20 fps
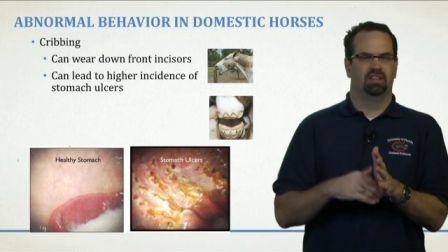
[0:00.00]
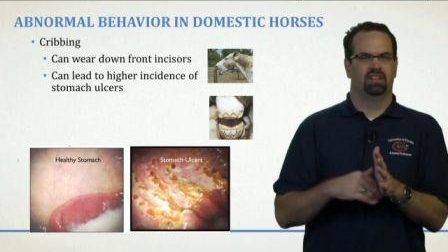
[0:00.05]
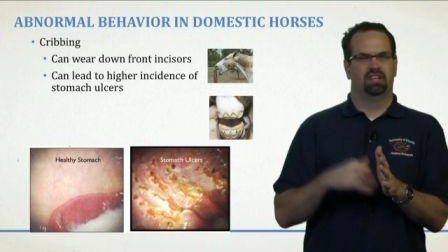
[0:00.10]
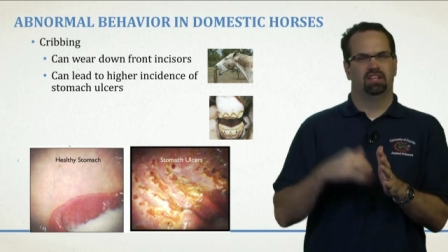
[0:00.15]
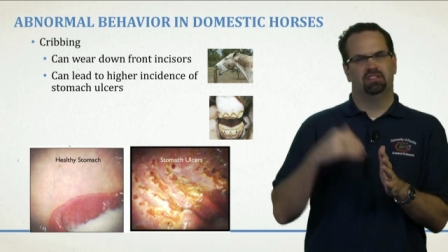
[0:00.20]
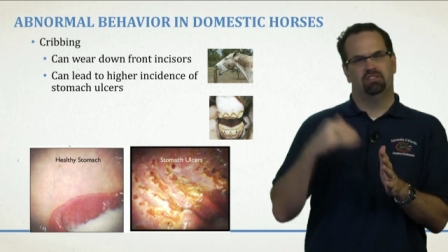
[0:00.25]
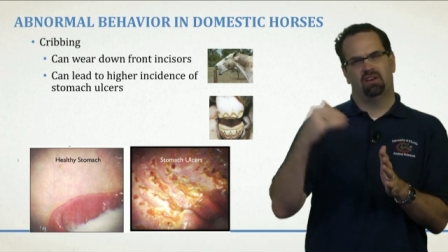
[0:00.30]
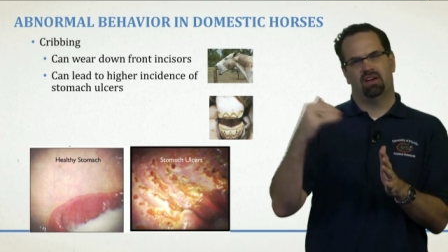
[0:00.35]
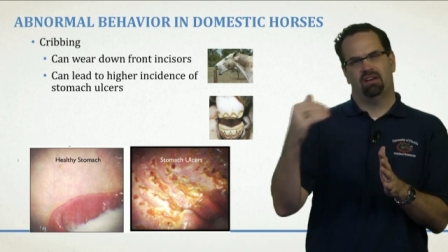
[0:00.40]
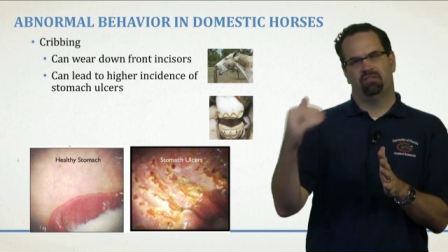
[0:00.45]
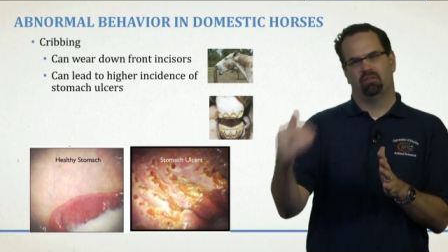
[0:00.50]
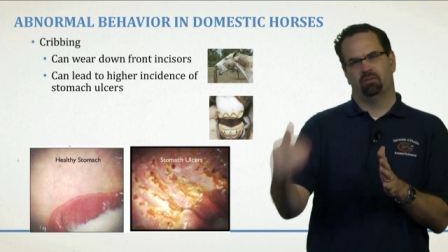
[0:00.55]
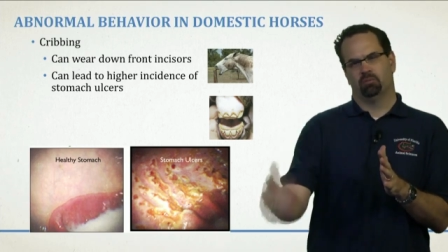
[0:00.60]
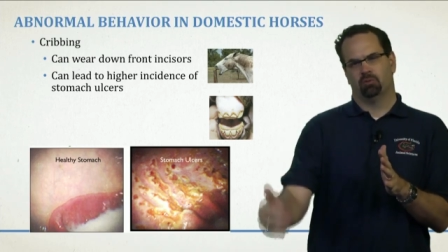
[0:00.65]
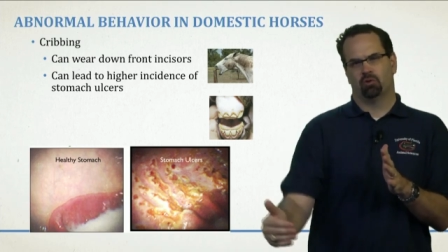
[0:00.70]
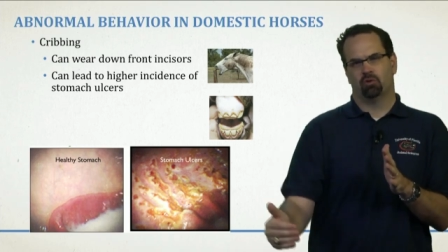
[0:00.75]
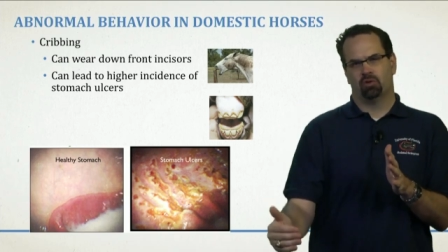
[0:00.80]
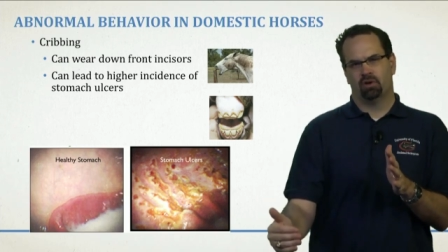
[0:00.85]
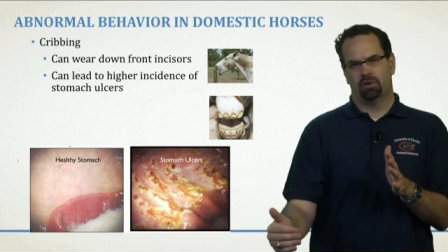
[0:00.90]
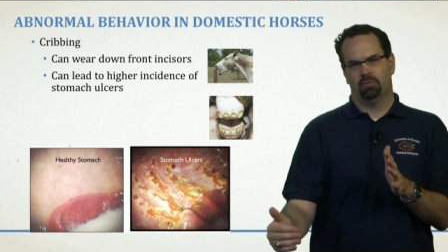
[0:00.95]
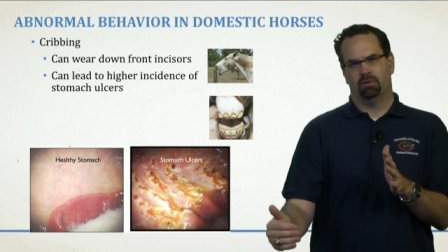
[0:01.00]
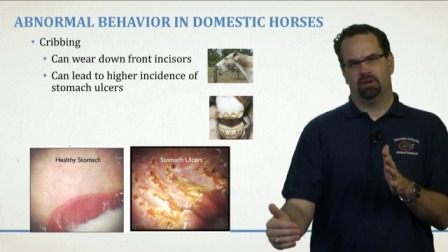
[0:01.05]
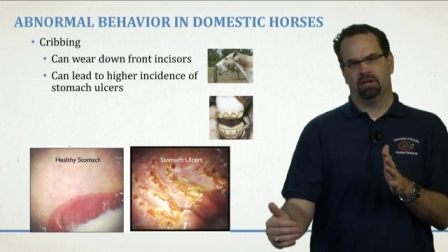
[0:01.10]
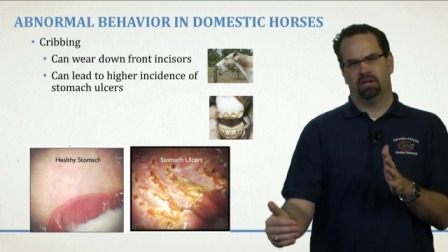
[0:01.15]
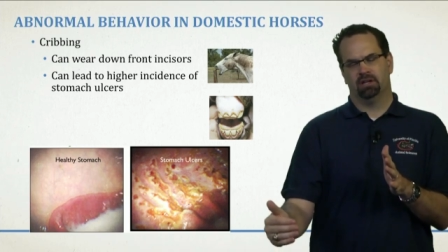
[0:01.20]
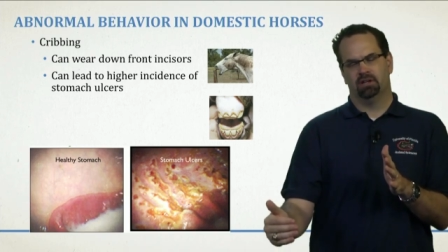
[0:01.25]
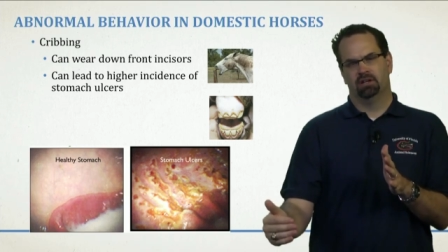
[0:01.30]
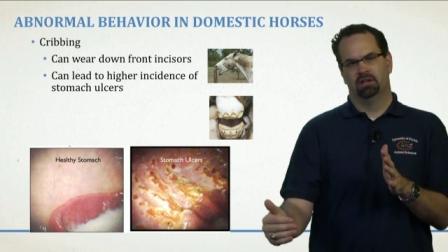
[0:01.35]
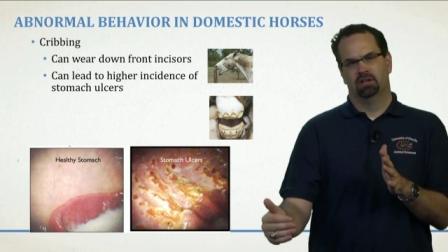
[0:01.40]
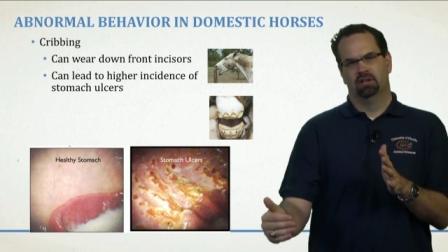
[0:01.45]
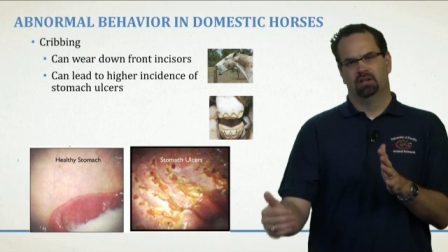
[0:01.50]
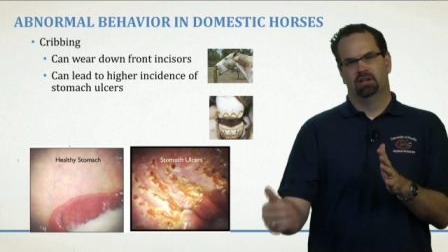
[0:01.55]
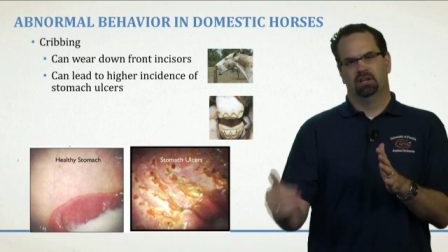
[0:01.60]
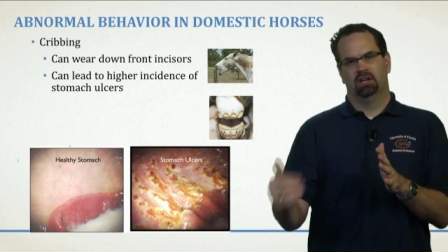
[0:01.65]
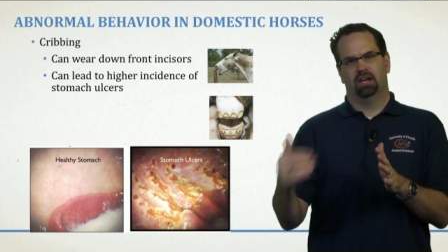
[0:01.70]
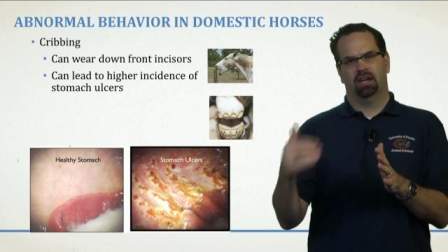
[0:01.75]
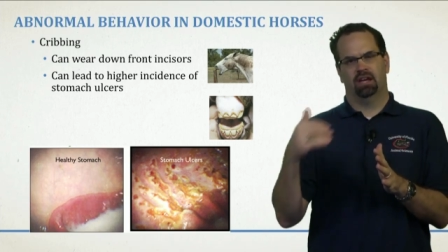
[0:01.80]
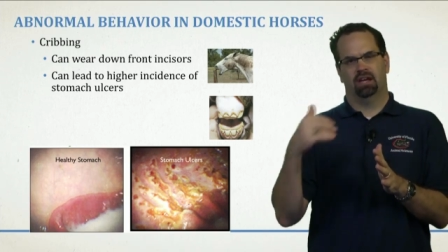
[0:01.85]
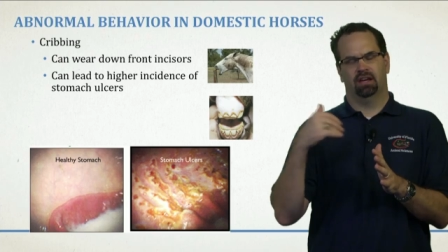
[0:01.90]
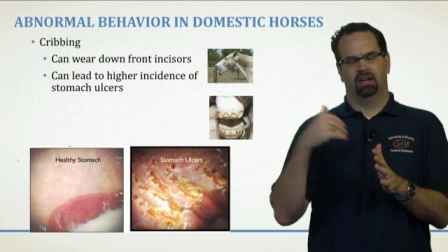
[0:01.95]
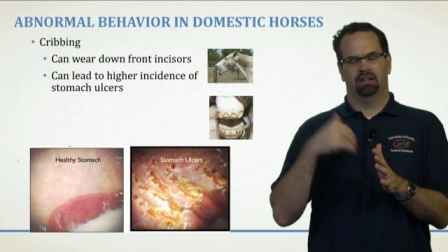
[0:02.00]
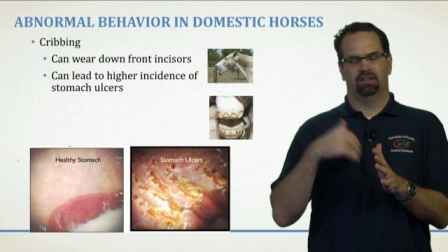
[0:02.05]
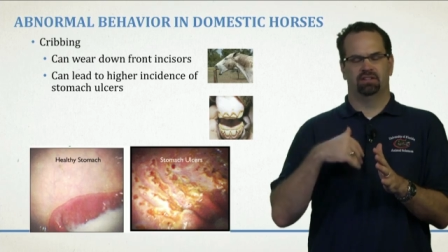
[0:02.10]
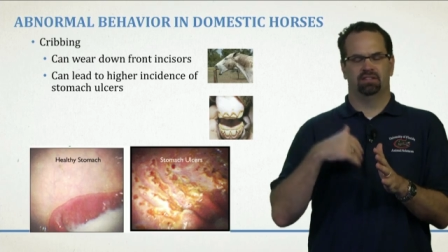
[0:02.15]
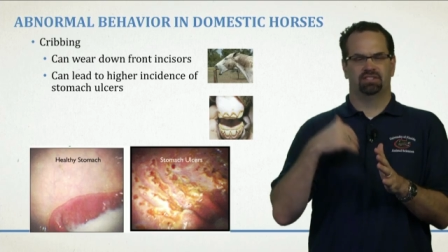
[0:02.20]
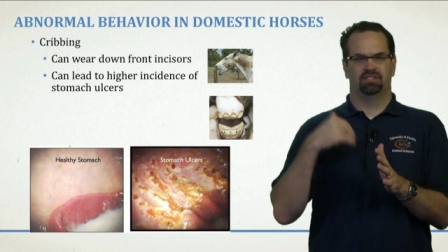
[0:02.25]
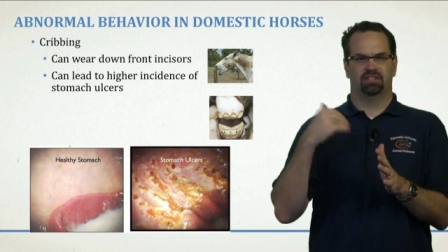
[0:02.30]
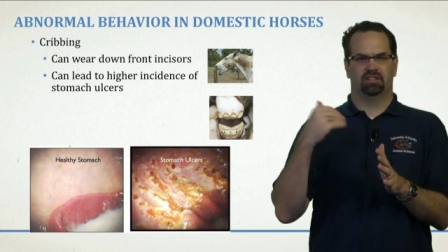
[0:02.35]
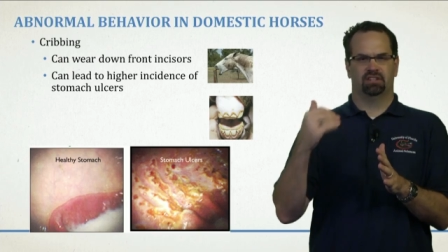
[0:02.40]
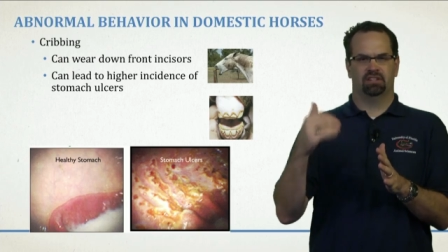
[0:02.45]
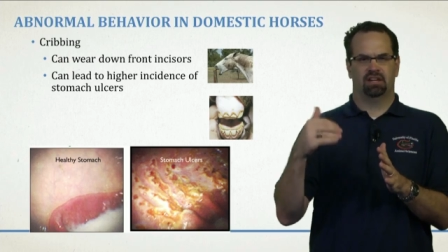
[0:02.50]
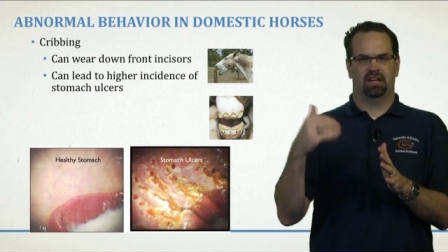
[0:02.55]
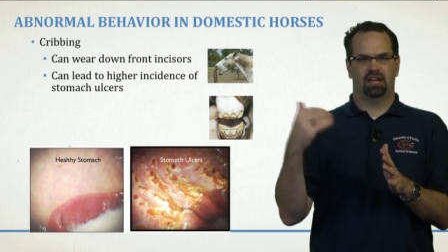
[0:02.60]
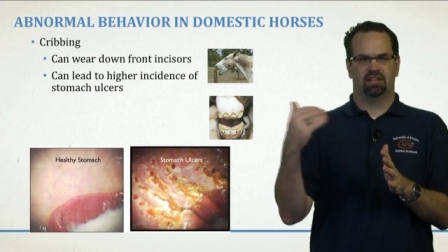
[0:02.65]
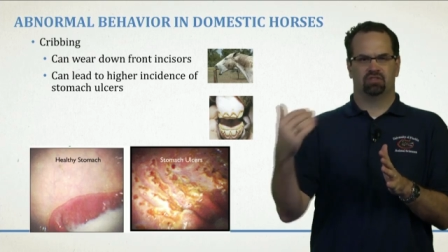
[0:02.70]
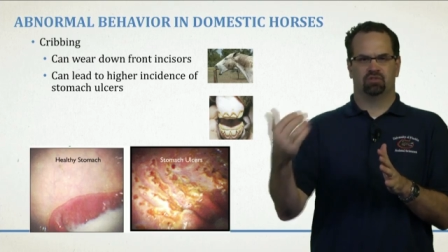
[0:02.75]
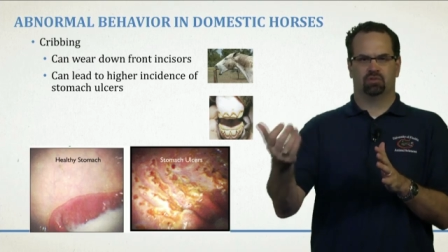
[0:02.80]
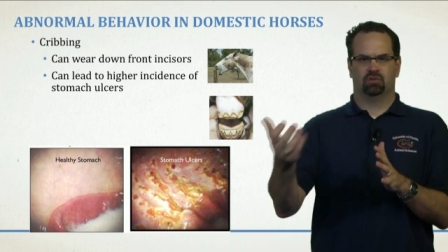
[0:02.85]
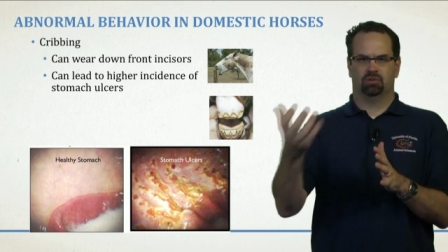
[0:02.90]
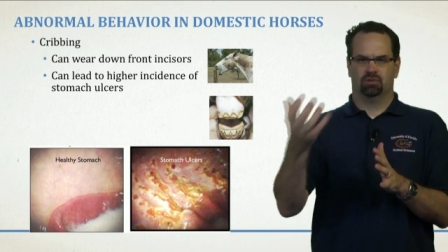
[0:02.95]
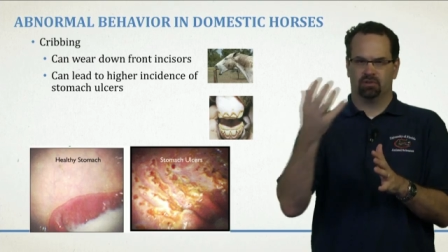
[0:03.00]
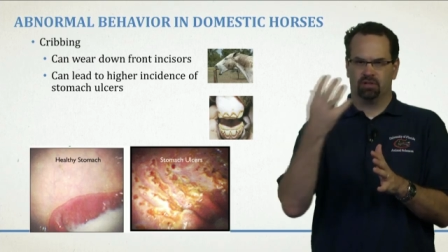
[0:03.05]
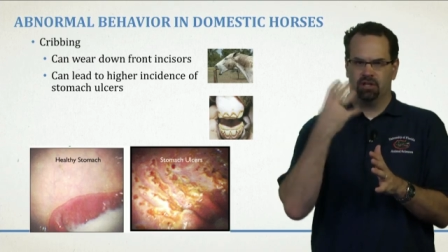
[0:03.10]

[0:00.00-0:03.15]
Then you have them cribbing, and this unnatural,